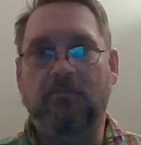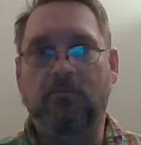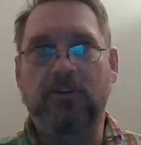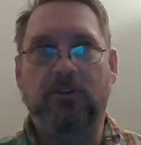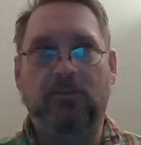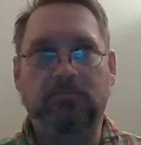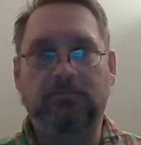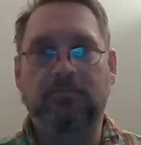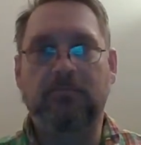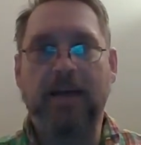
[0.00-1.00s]
real
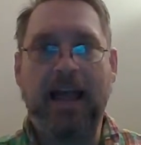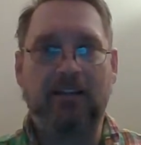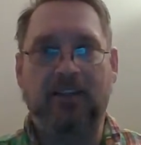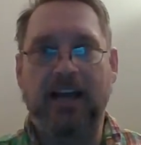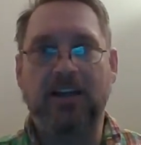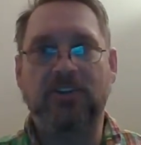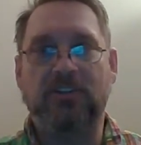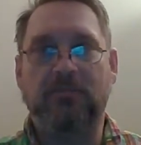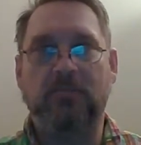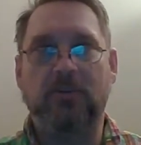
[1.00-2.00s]
backlash,
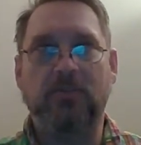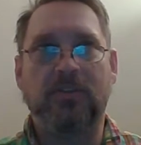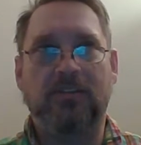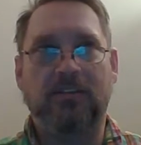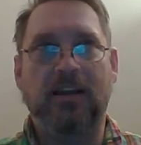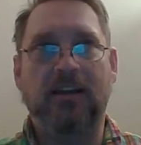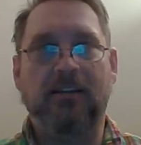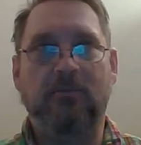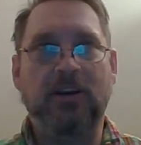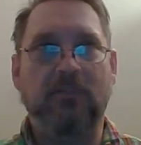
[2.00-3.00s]
both
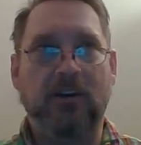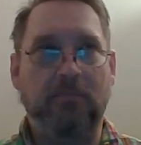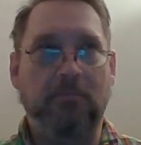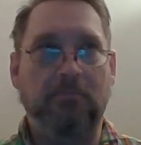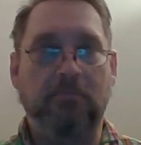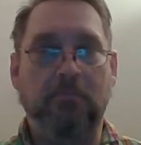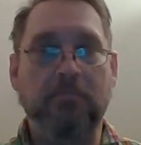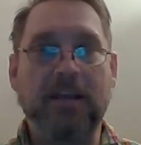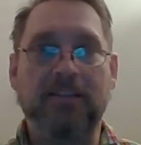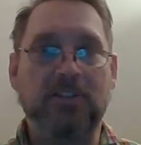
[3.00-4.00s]
whenever I
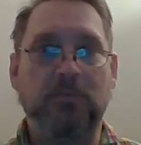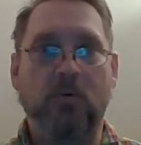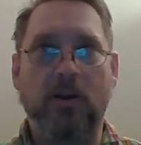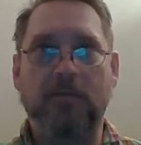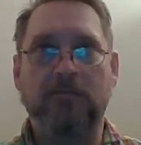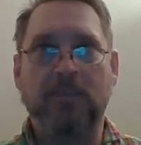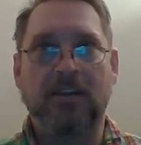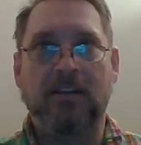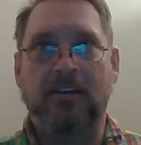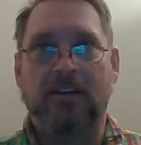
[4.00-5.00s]
made this point,
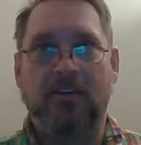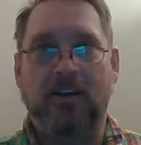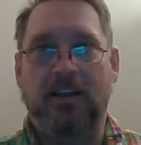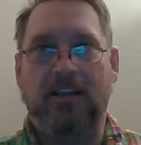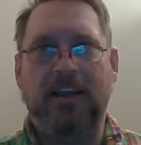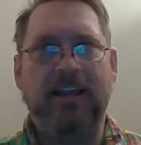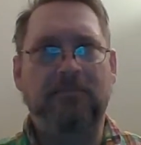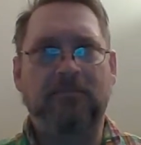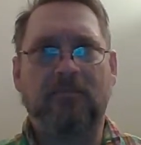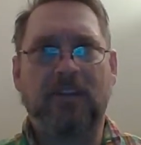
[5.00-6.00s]
right?
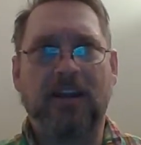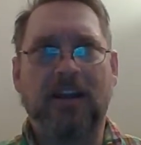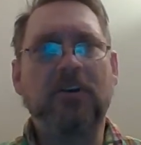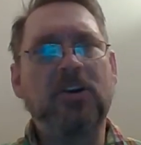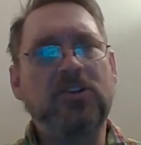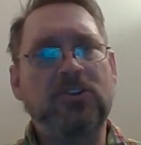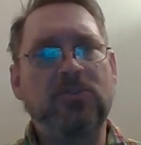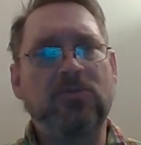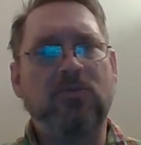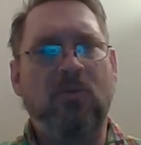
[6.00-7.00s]
And I'm not
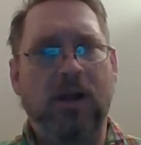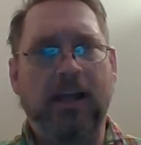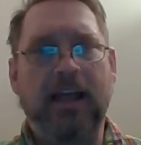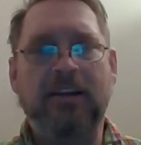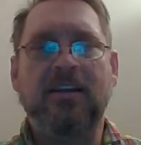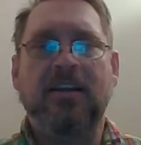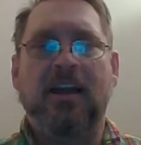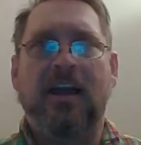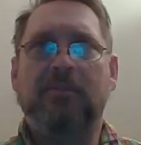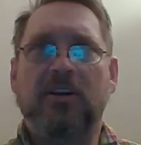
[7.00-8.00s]
sure why.
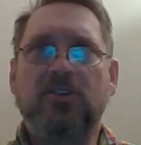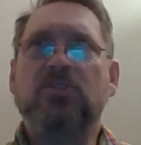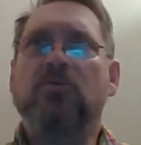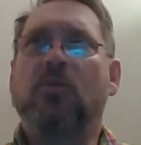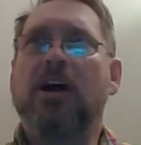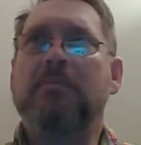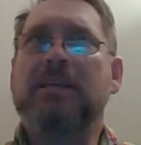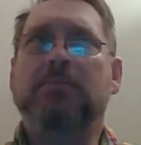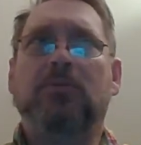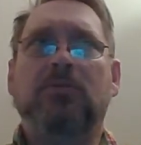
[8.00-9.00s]
I'm not sure why
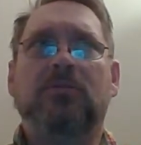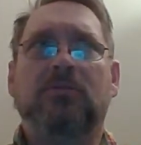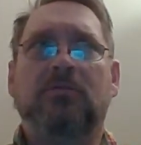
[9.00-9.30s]
people